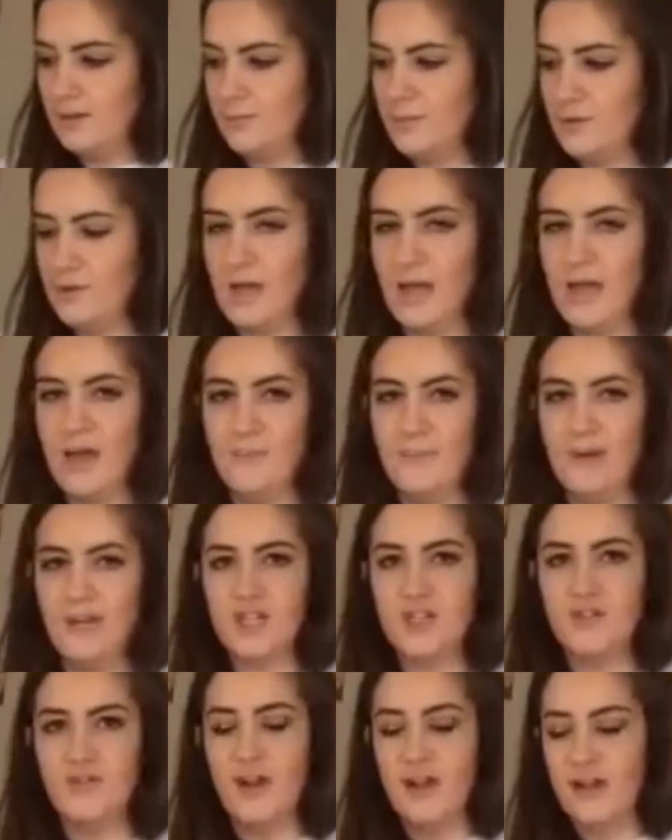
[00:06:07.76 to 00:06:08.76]
You get a
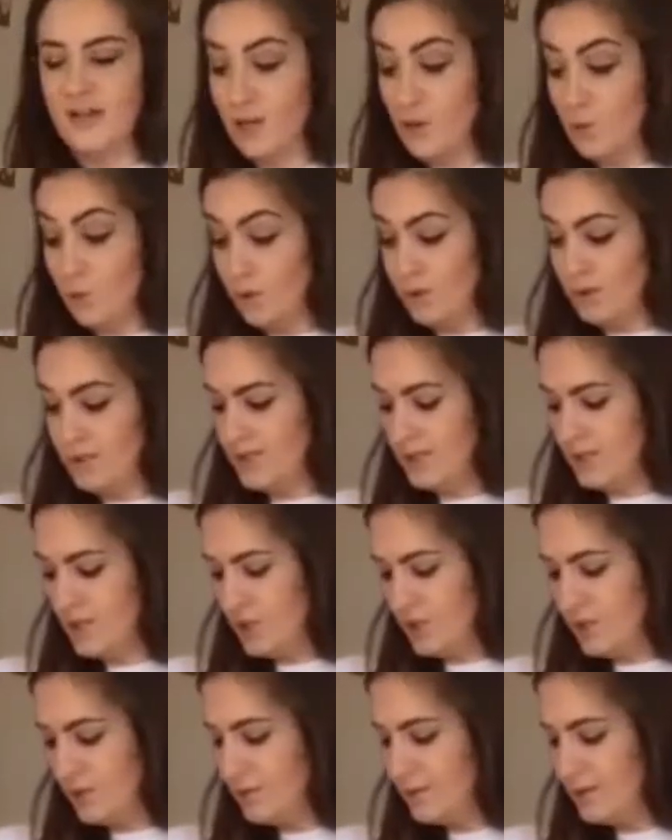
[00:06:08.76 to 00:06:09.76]
much finer quality
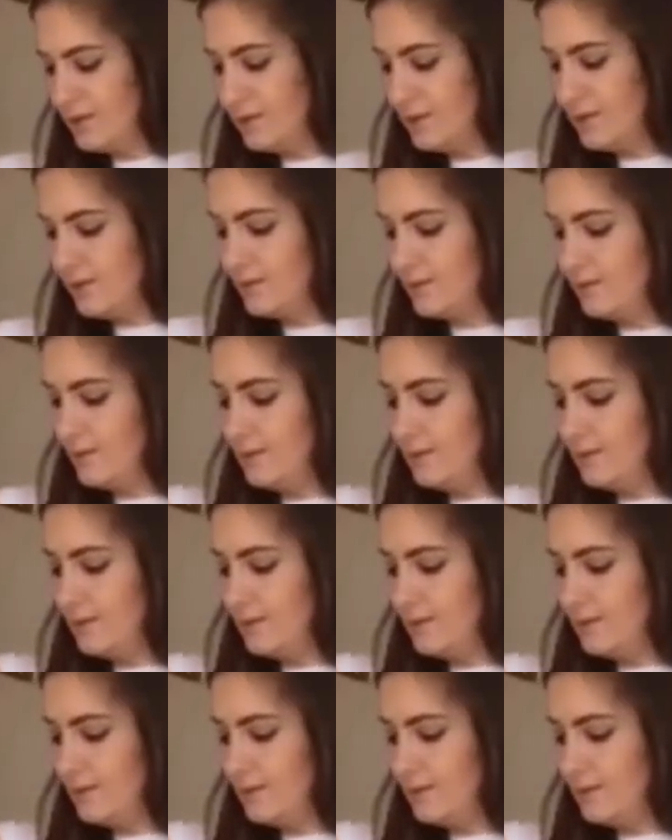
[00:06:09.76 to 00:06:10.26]
juice.